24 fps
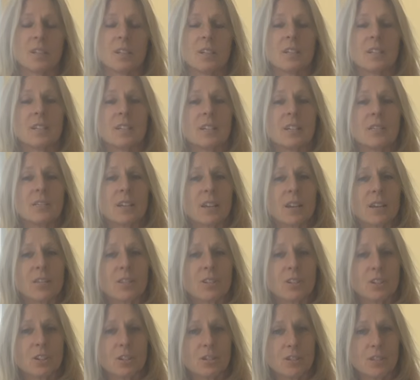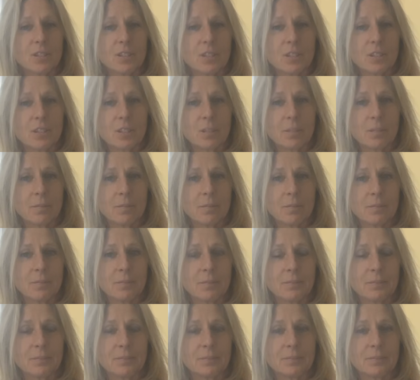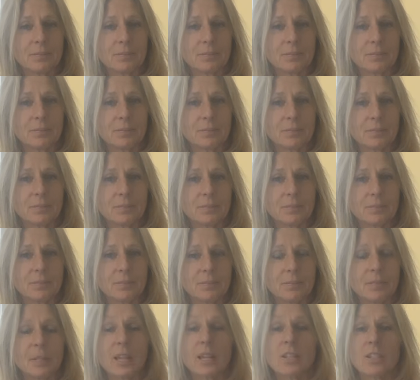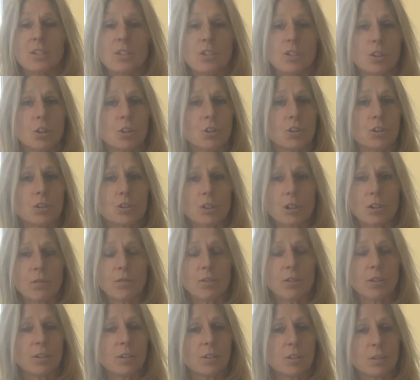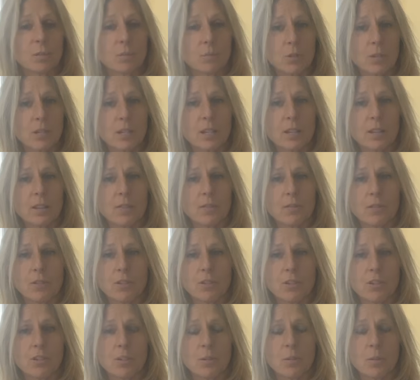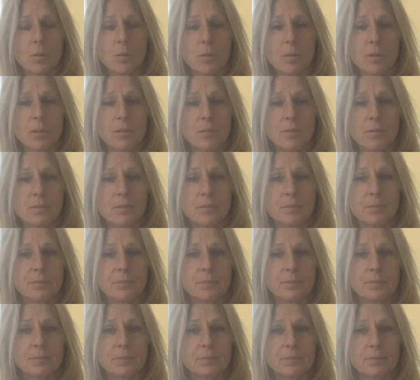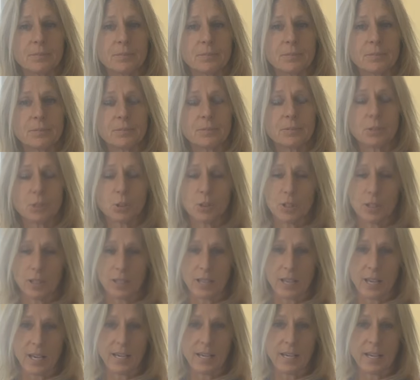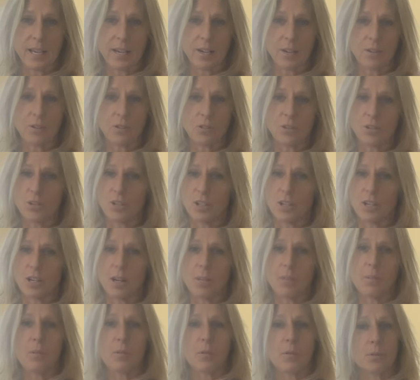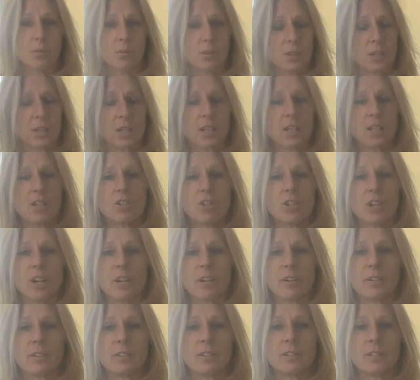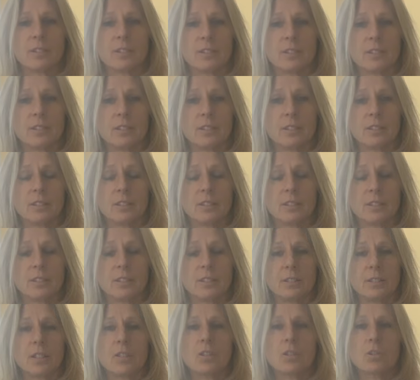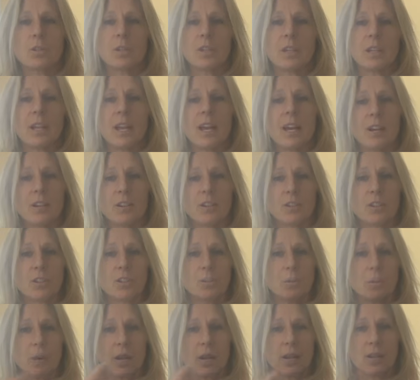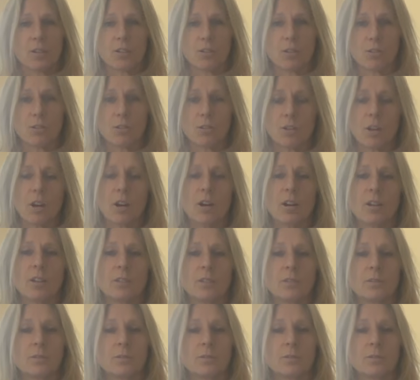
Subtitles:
to even out the nervous system and show yourself that you can breathe for just a moment. So you can lie down or sit up, sit in a chair. As you inhale, your spine grows tall.